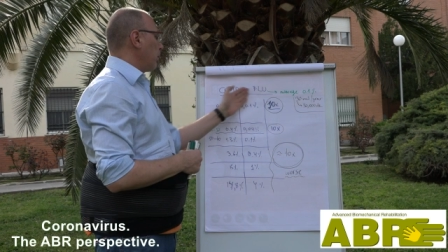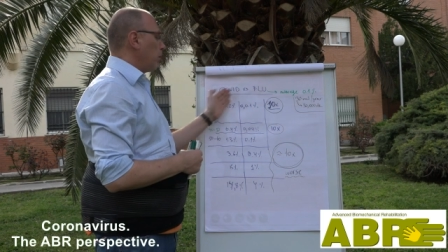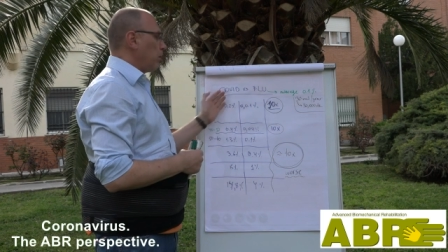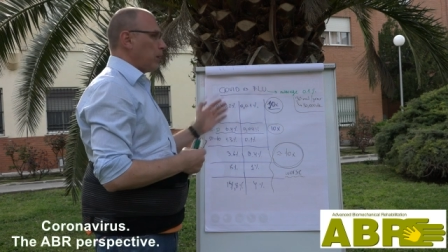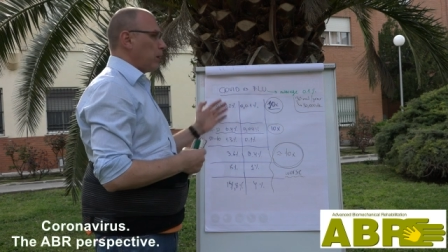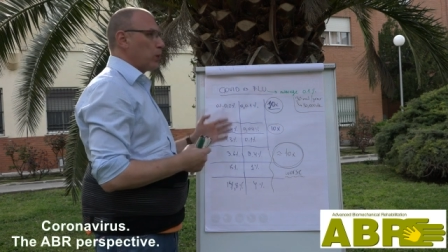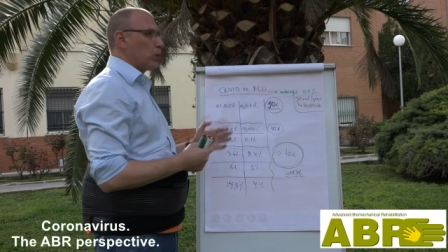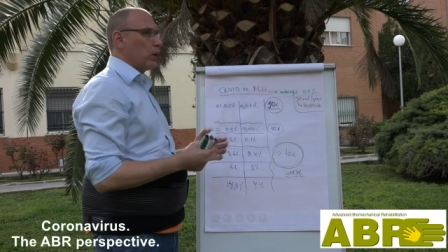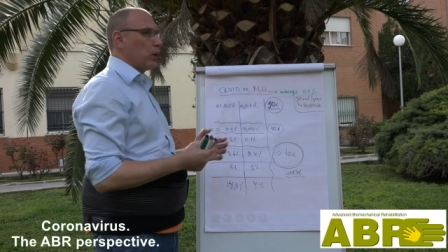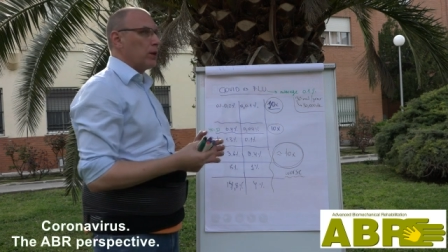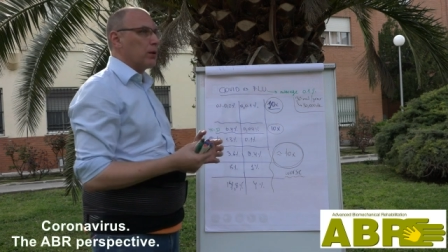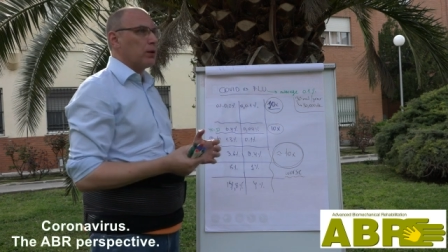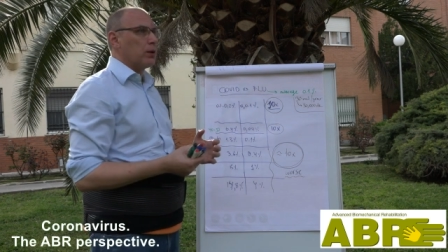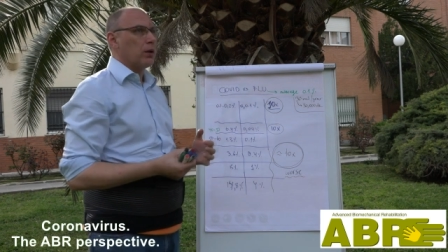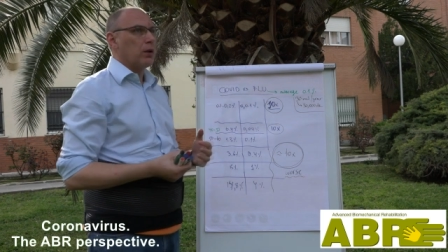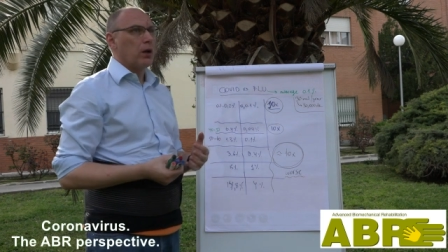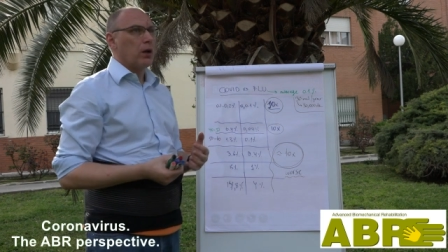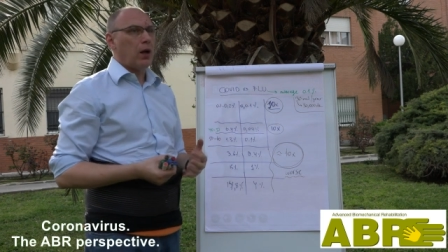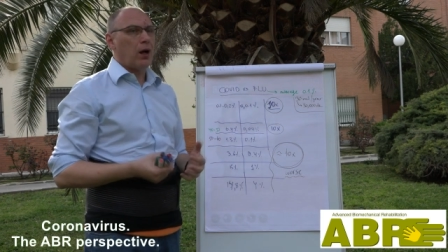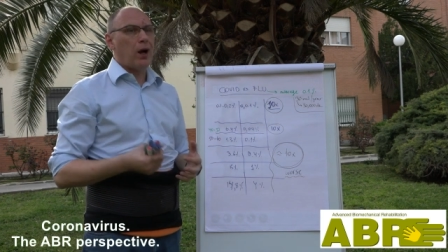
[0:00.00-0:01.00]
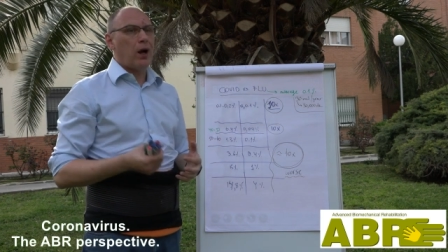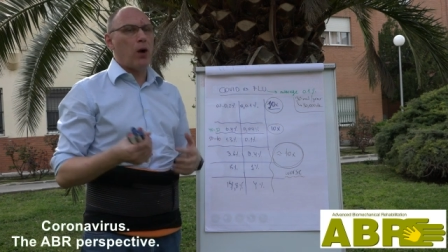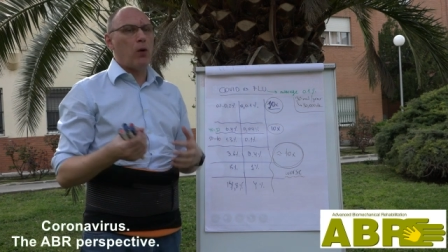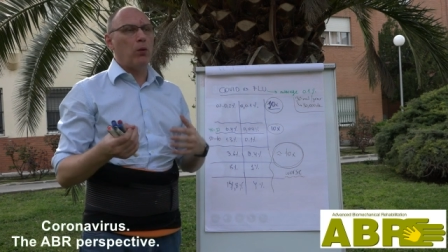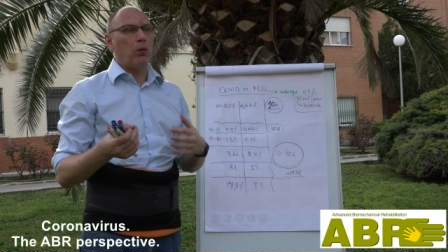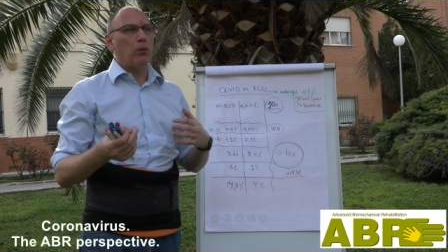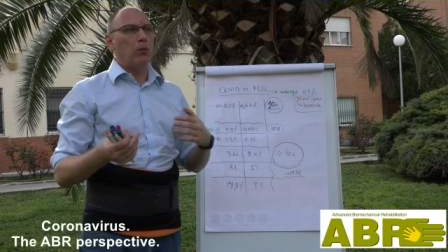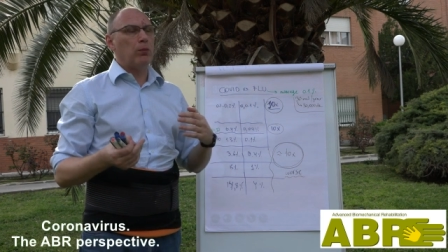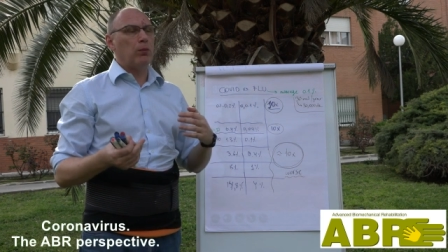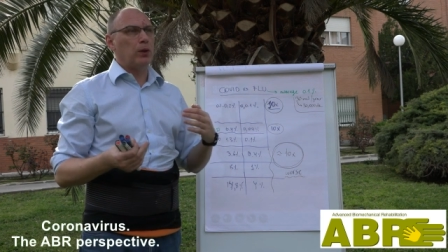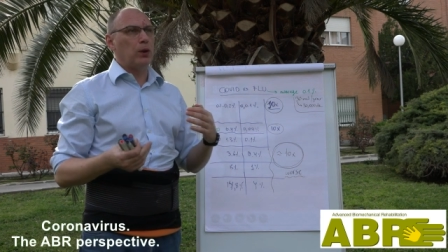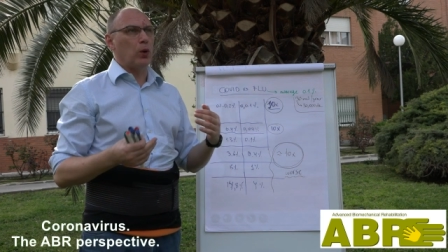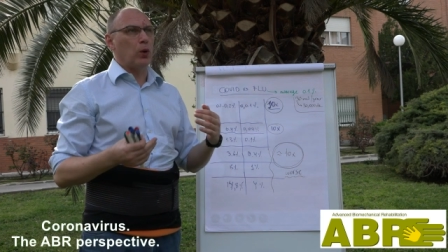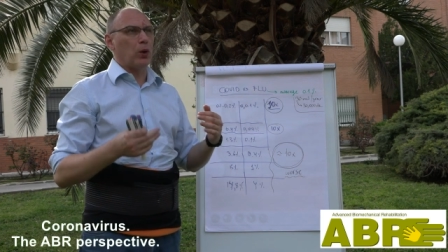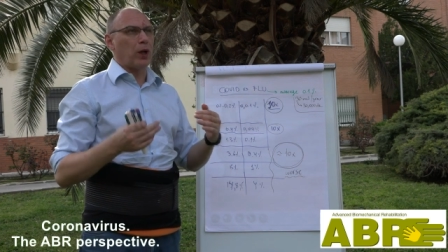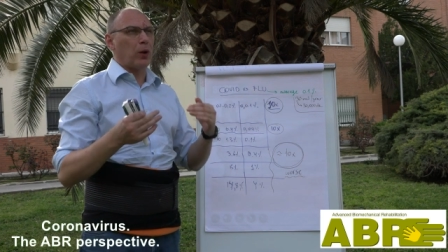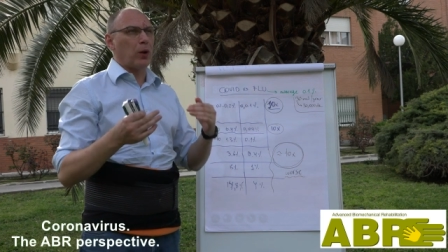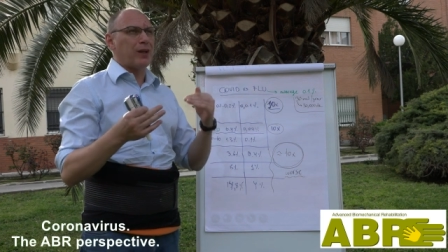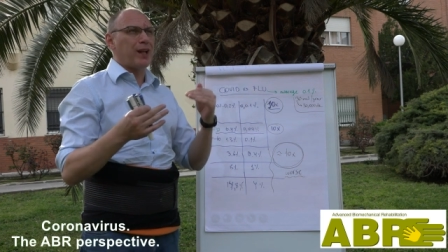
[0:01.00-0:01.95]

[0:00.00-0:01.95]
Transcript: between yes. how, you know, like